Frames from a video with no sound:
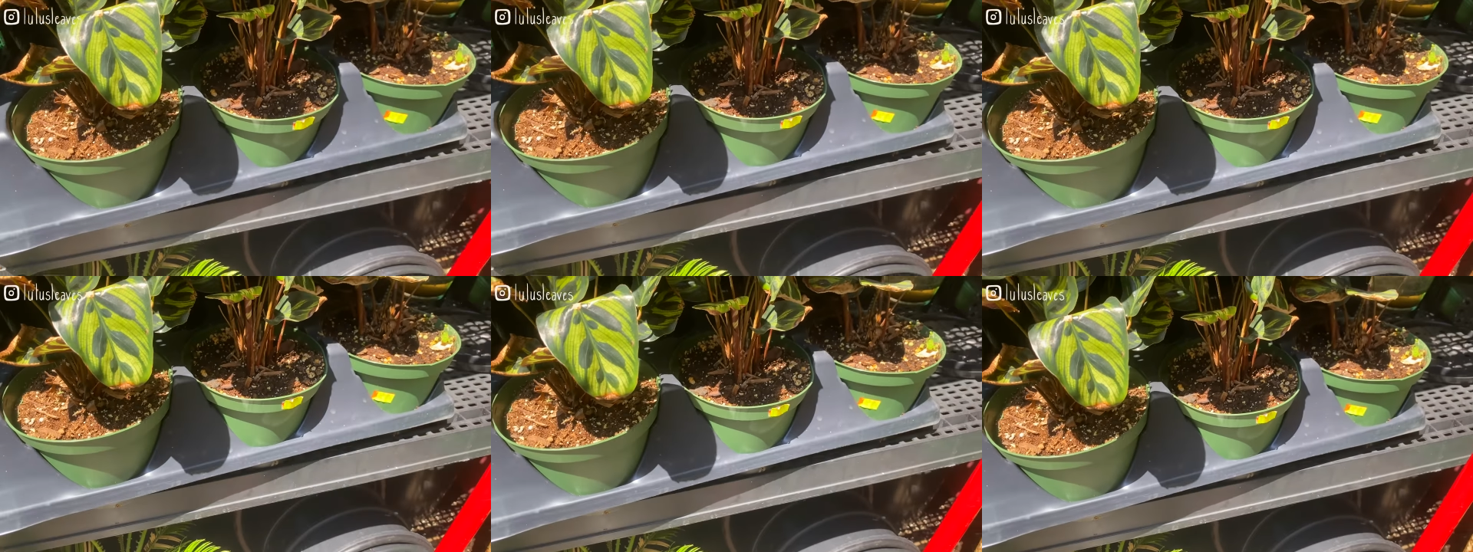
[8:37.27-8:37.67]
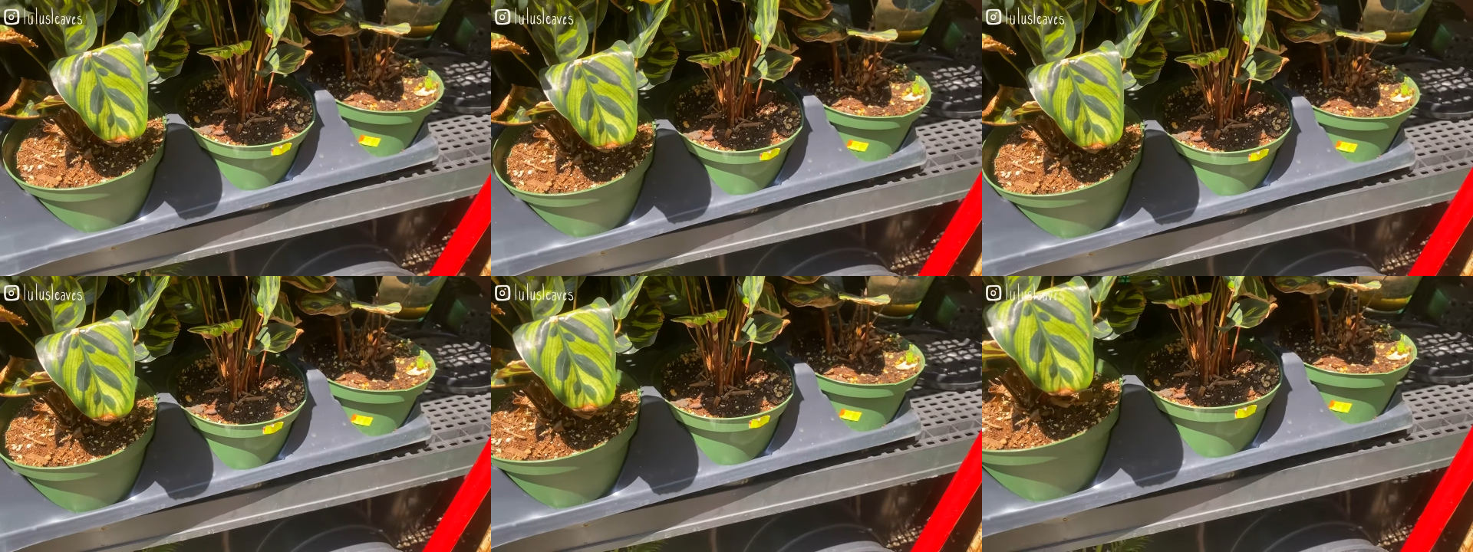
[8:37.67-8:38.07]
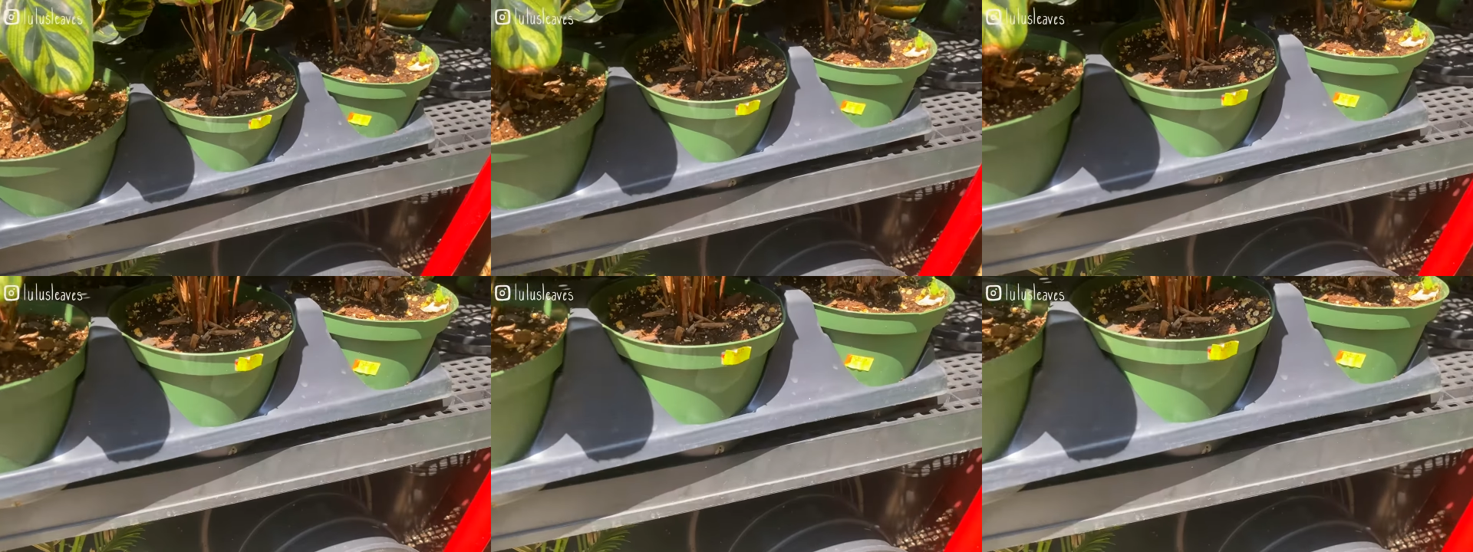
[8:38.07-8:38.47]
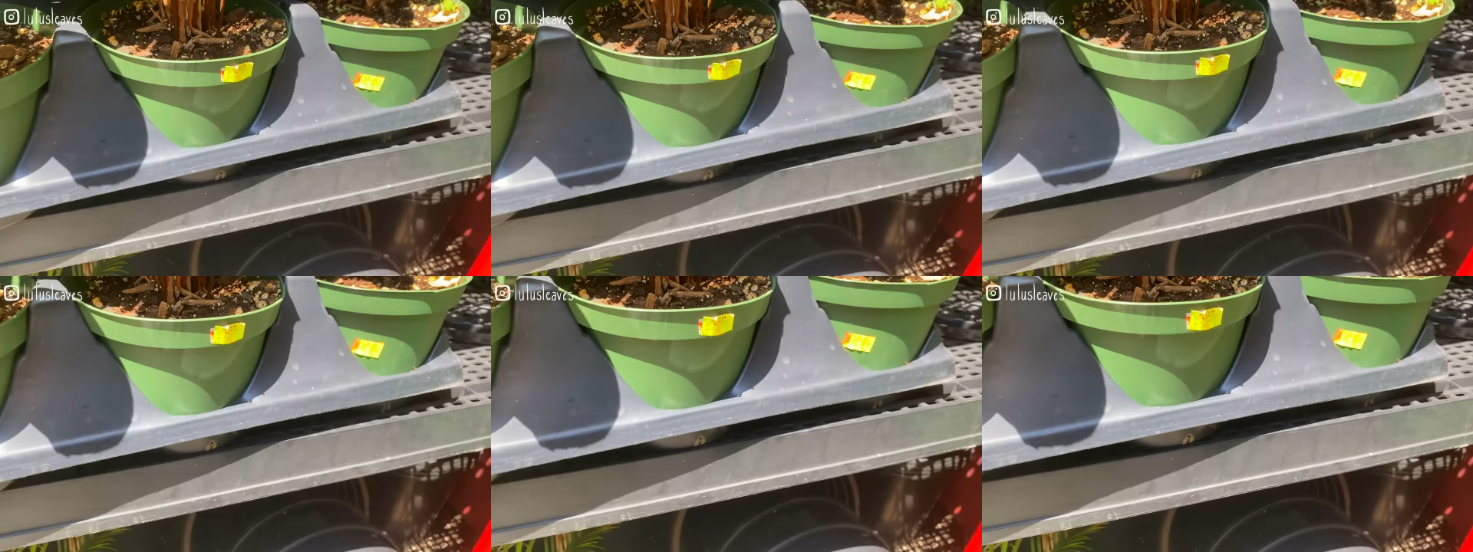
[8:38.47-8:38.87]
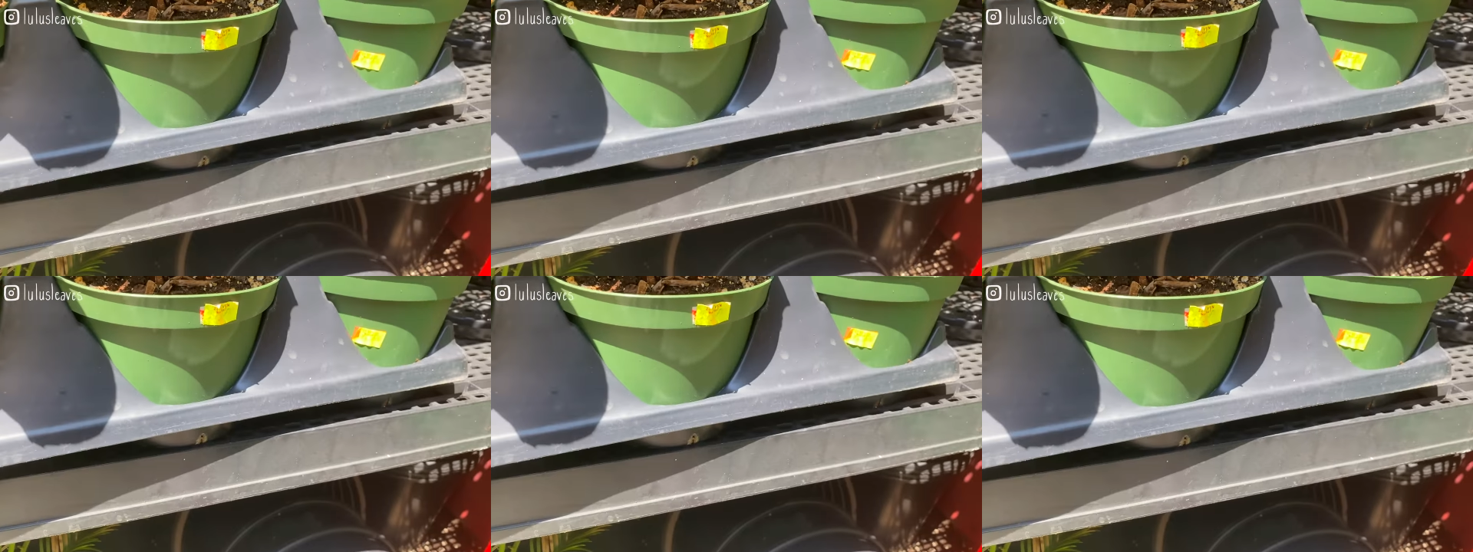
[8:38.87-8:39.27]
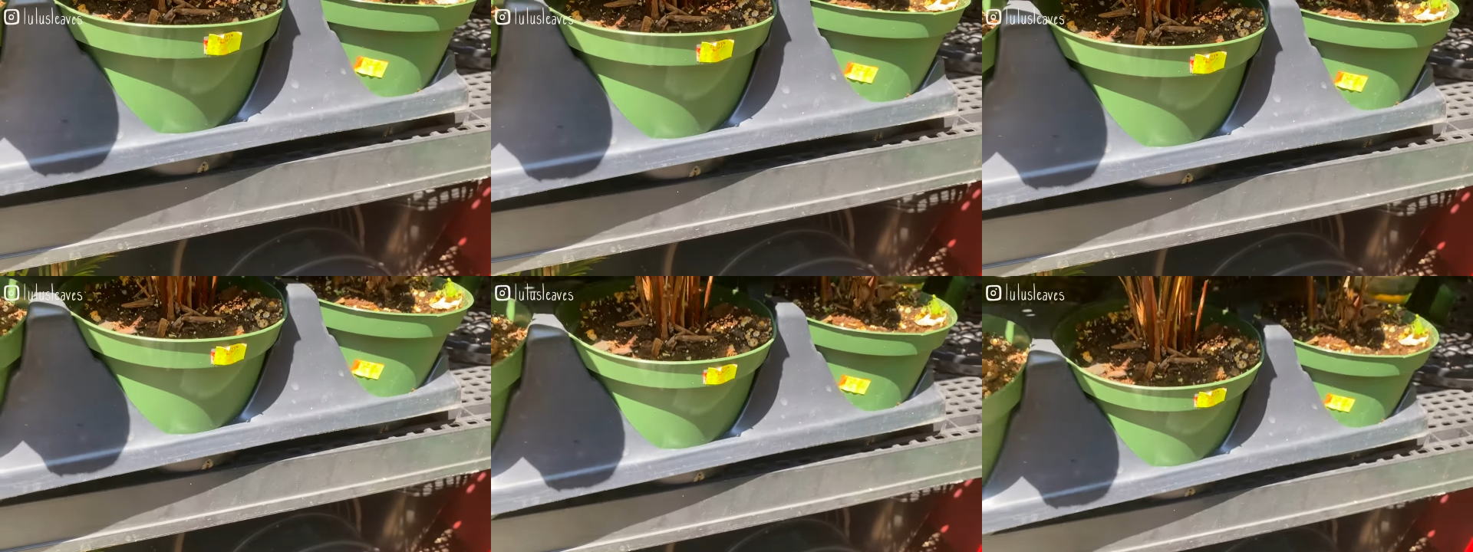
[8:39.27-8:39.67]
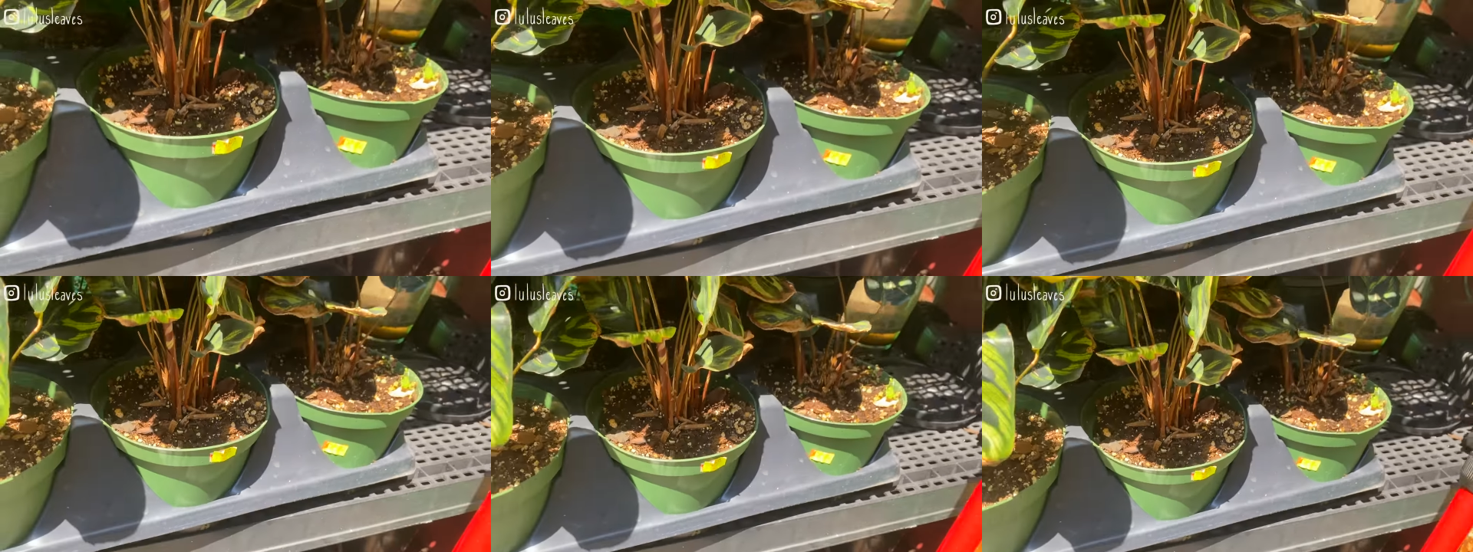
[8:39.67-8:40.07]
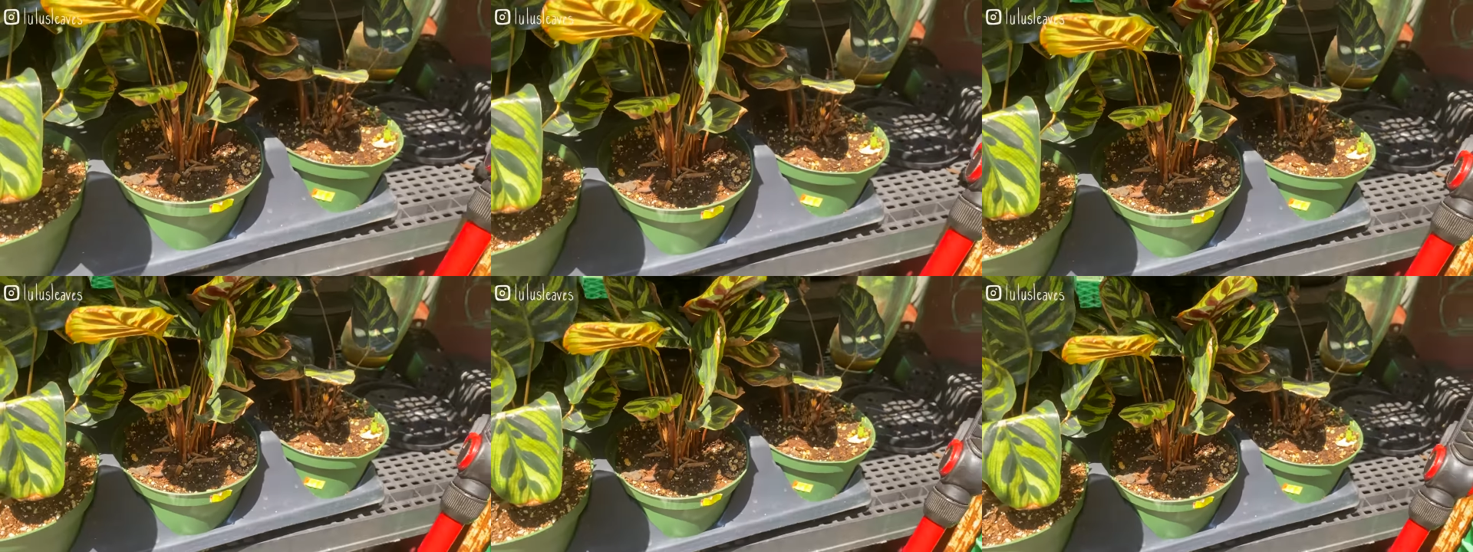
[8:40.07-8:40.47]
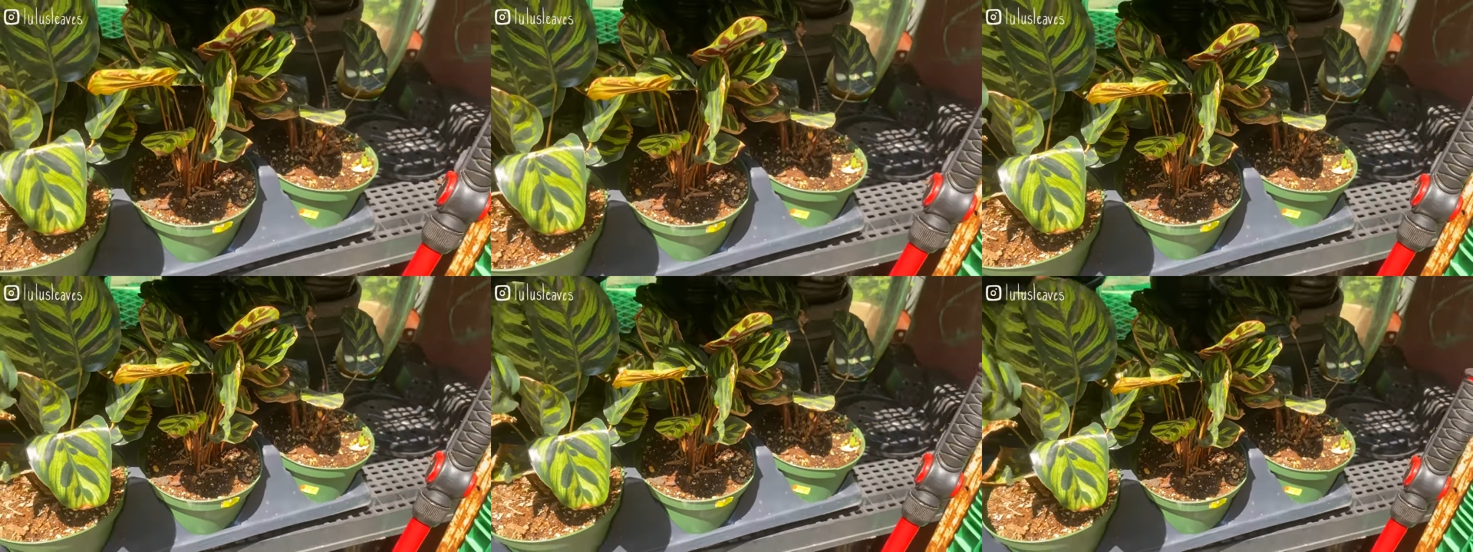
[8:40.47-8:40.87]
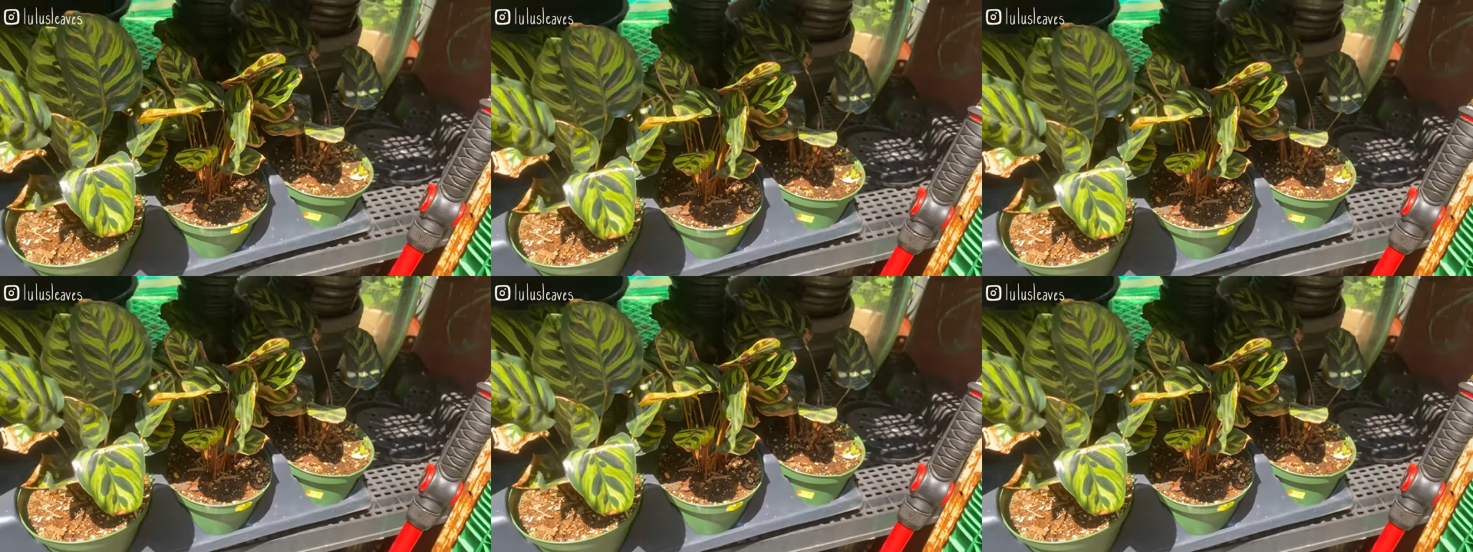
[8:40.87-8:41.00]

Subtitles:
[unreadable: no face in view]